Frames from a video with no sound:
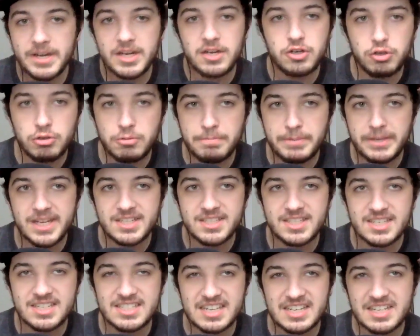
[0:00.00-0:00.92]
many new
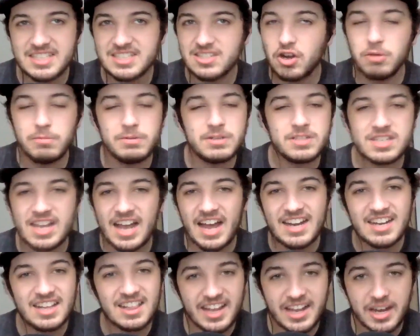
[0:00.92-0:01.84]
pieces and it's almost
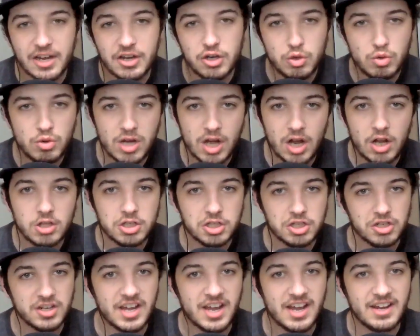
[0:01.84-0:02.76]
kind of like a new
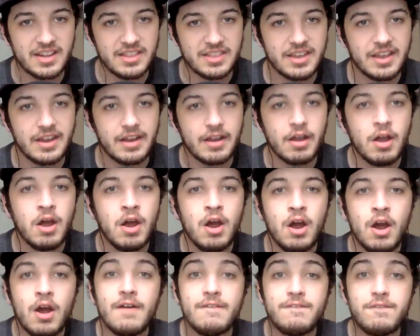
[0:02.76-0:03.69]
culture kind of thing
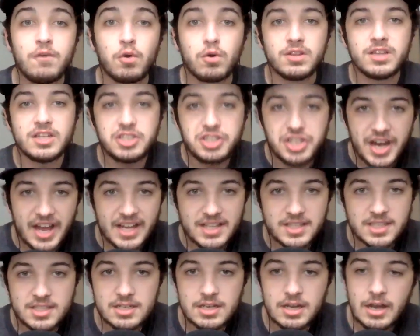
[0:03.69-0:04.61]
for the
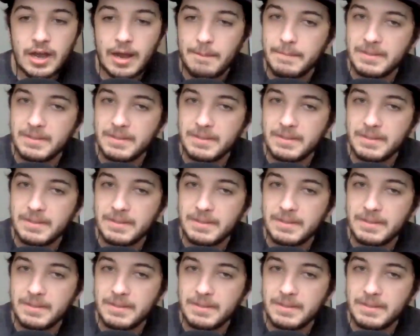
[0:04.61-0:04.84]
Jets.